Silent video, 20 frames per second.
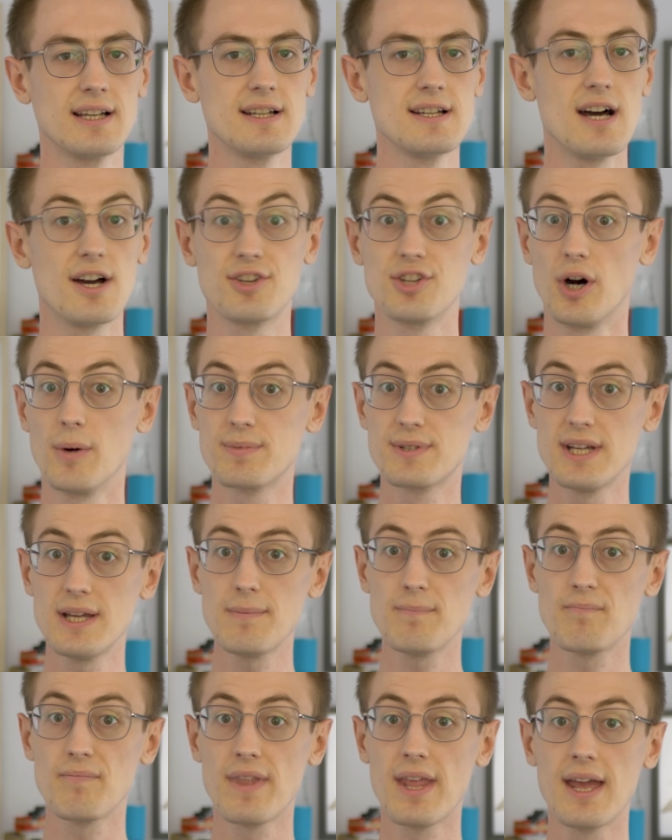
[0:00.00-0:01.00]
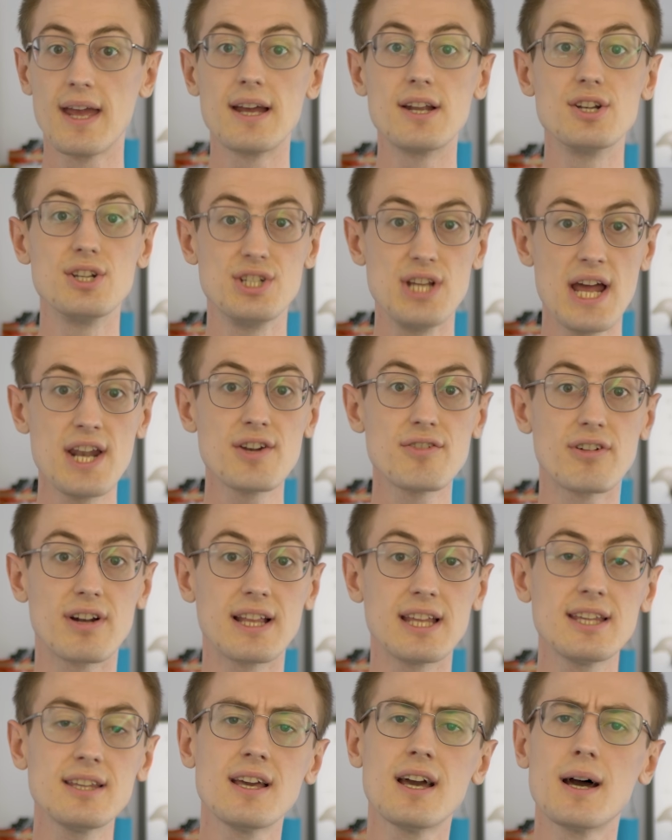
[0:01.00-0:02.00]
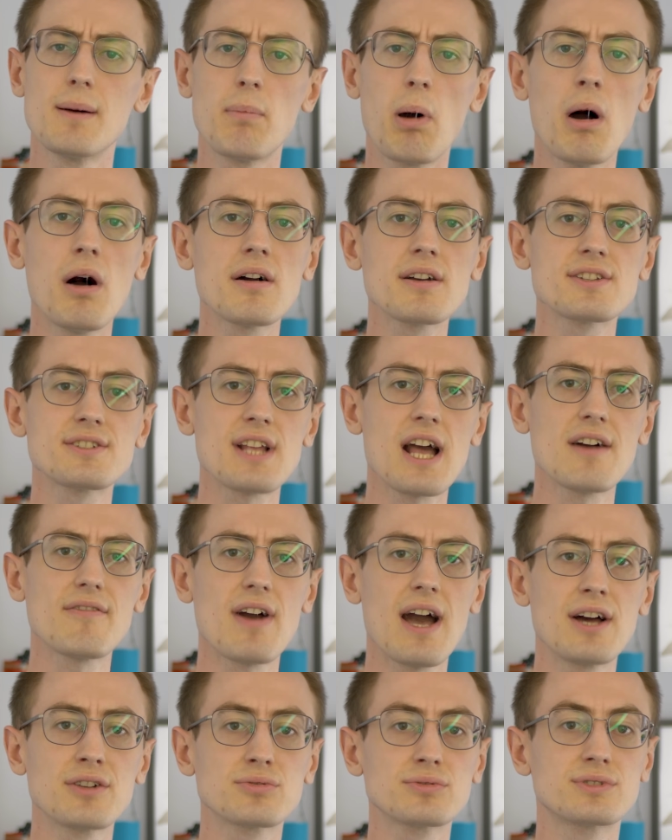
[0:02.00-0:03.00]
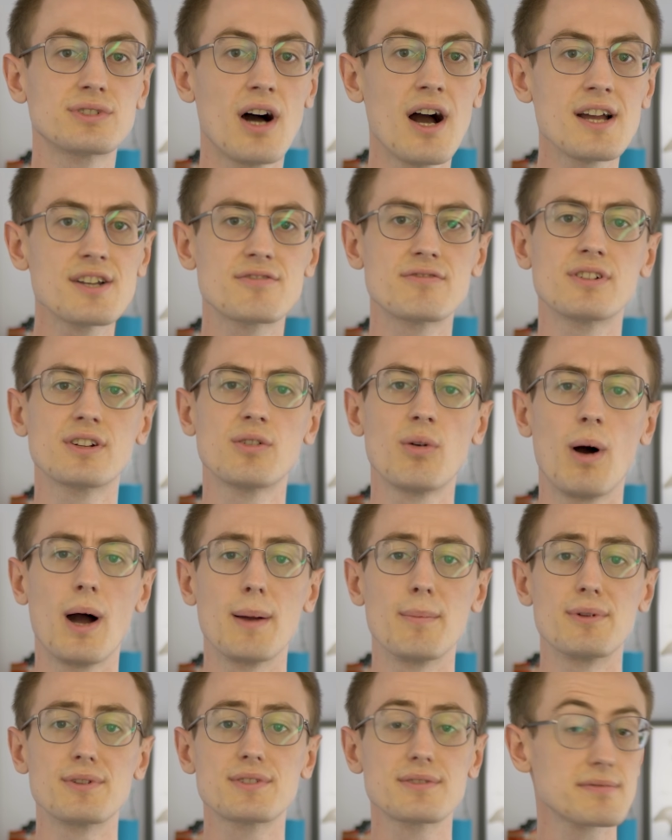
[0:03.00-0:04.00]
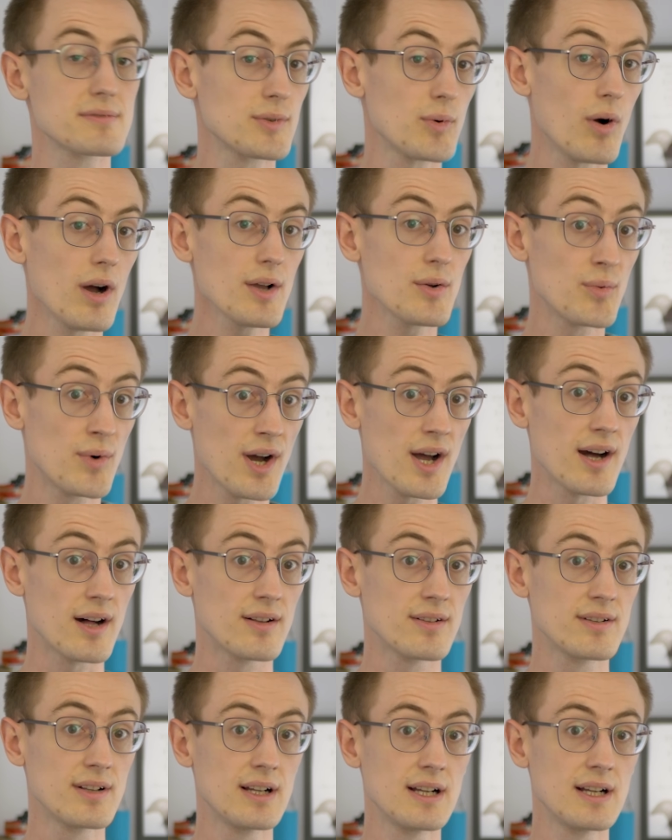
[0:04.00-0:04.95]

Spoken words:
A top tip? Generally, park staff handle dietary requirements quite well.